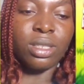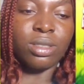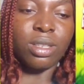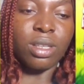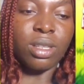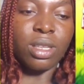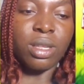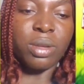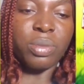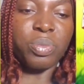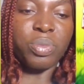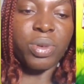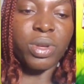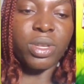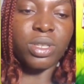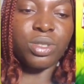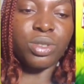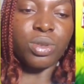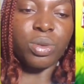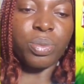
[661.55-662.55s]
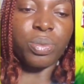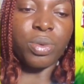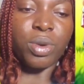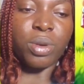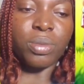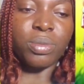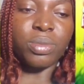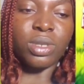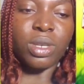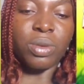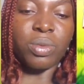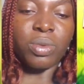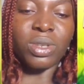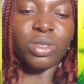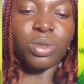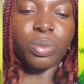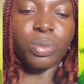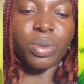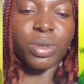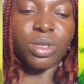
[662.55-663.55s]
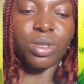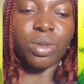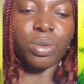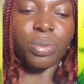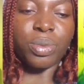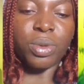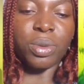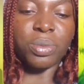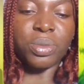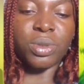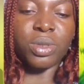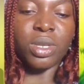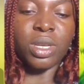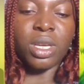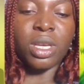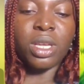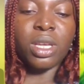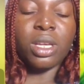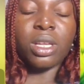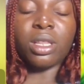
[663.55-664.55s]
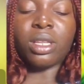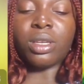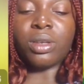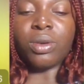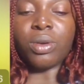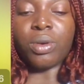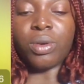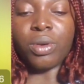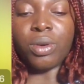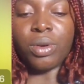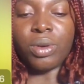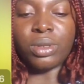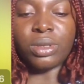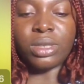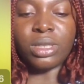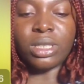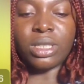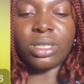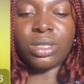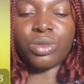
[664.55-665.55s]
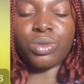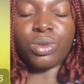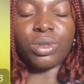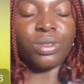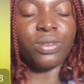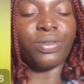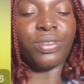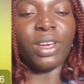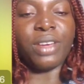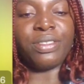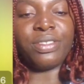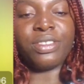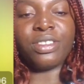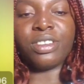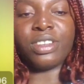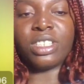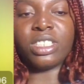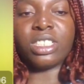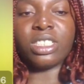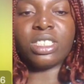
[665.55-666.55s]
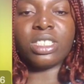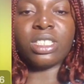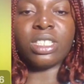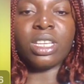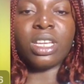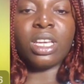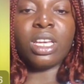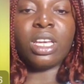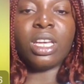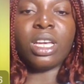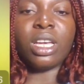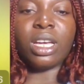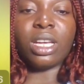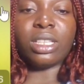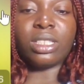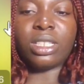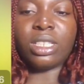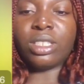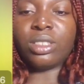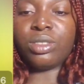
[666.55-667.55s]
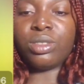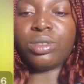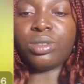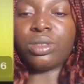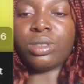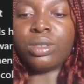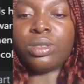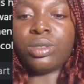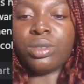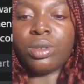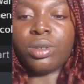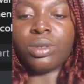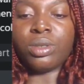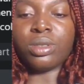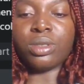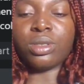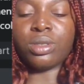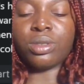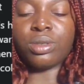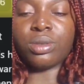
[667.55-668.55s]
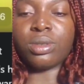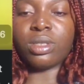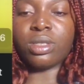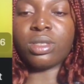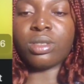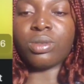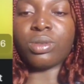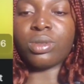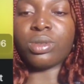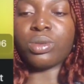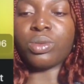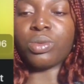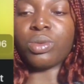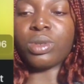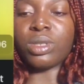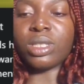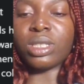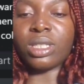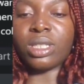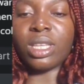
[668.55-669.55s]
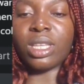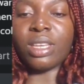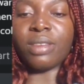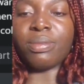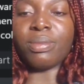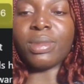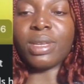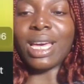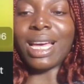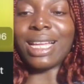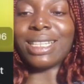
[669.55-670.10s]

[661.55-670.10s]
Then paste your prompts, and once you paste your prompts, click on this 25 credits, and then you're done. So this was what it gave me.